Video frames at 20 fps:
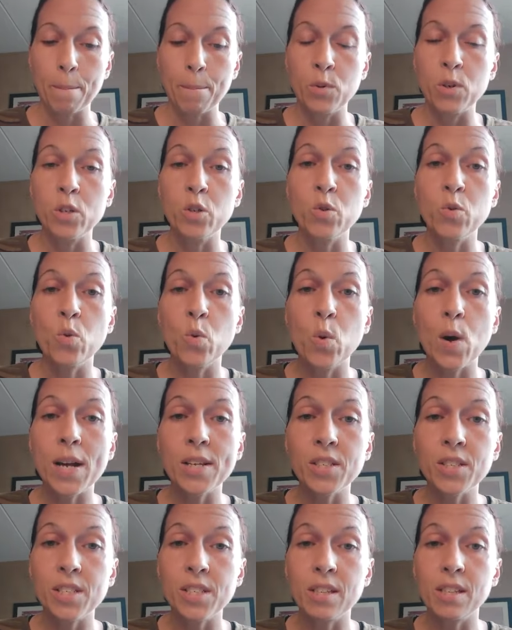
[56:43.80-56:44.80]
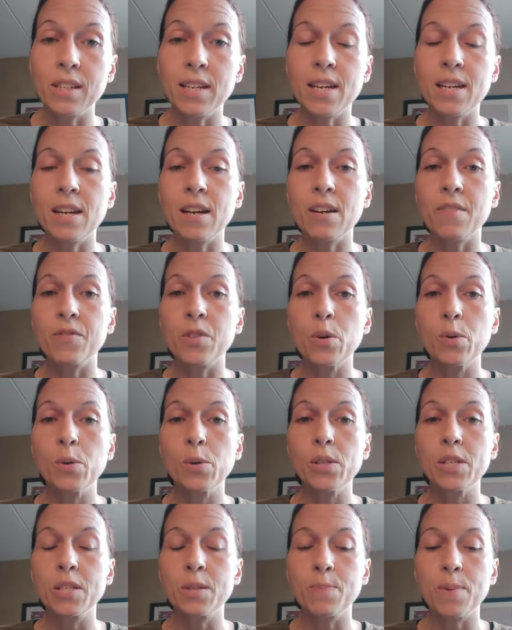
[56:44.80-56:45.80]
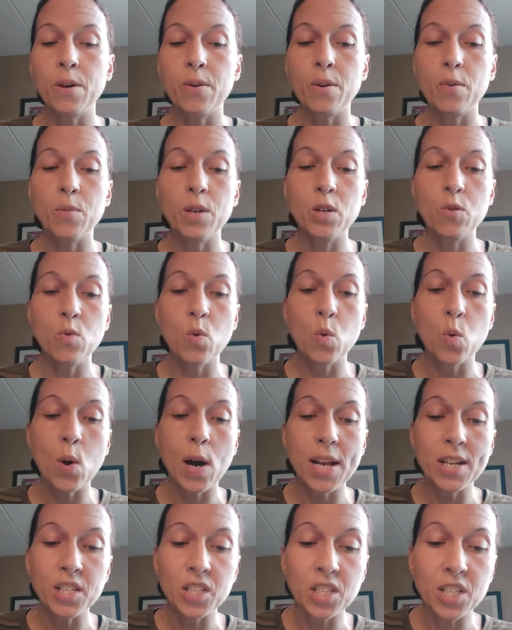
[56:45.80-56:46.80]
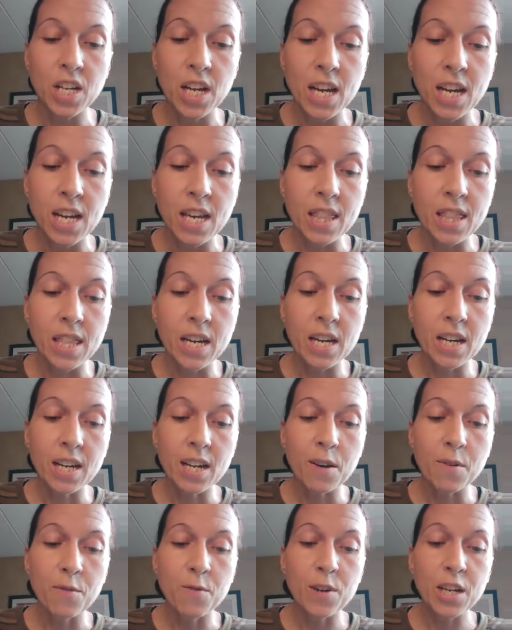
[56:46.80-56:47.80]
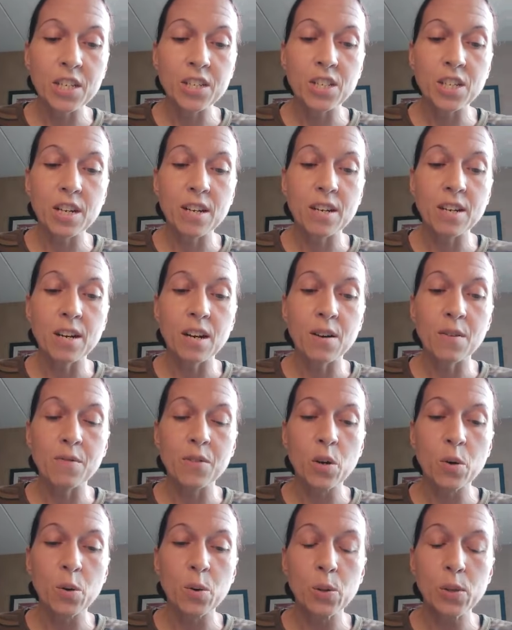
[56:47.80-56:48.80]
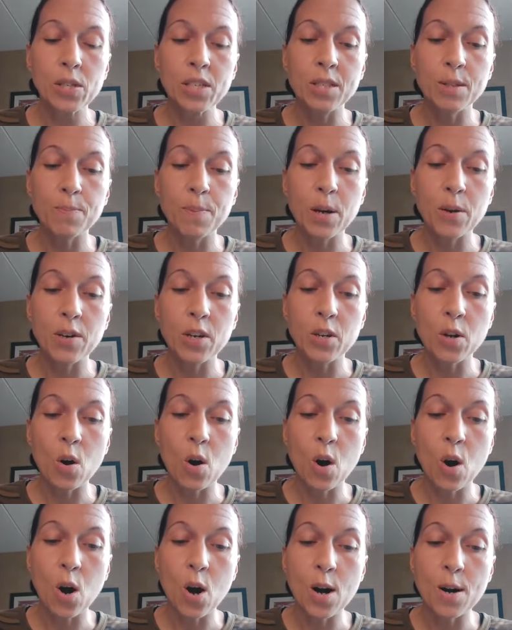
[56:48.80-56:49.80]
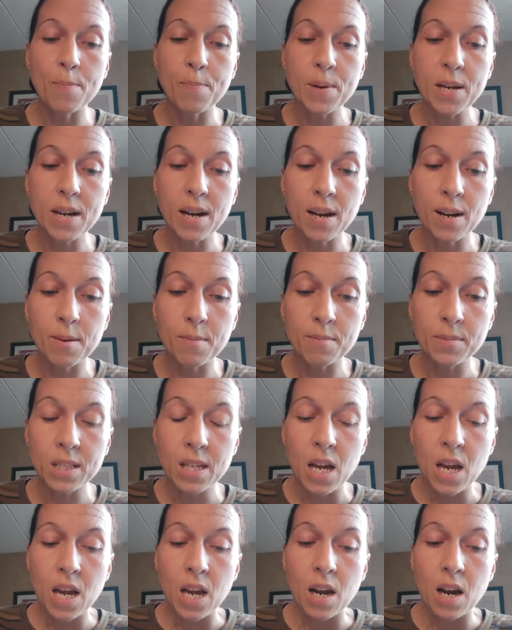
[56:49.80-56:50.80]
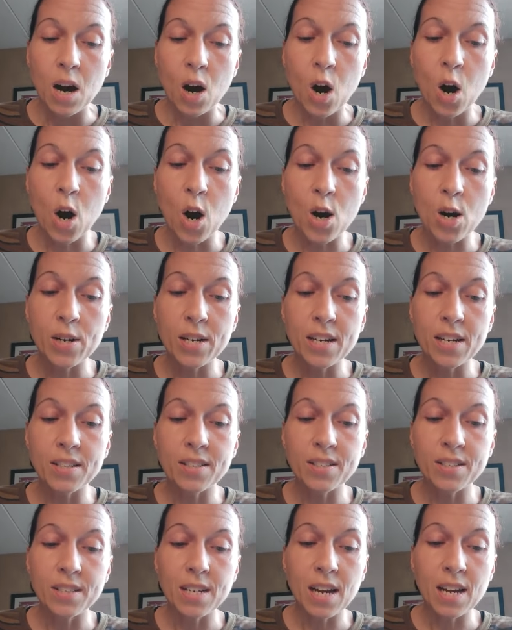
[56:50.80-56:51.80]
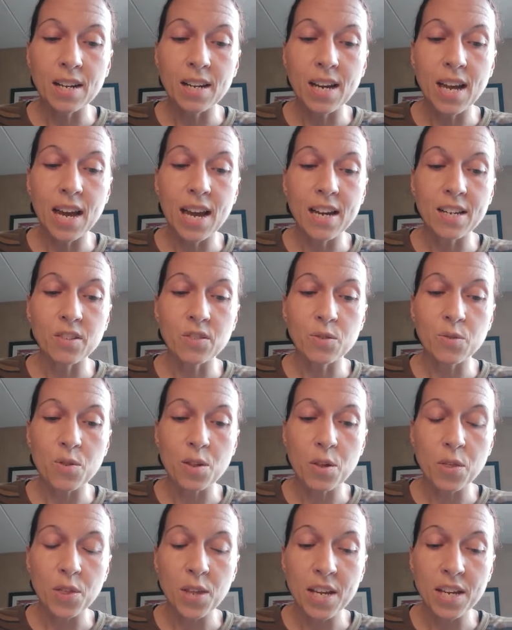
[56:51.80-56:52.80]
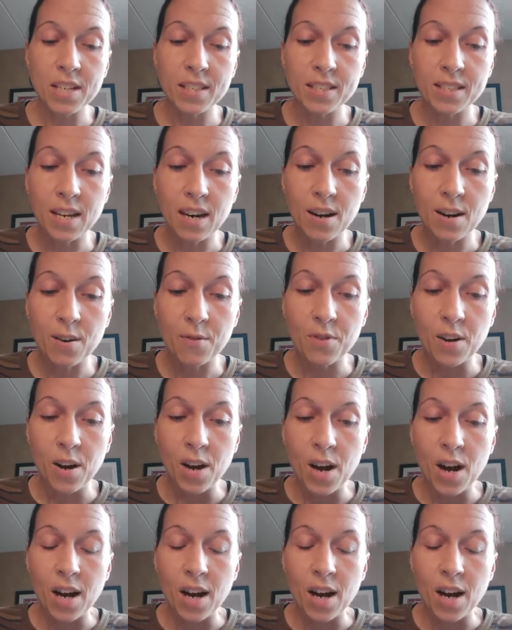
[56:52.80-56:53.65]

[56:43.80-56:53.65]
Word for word: when you quench the leading of the Holy Spirit, when you quench the conviction of the Holy Spirit, your heart becomes hardened again to the things of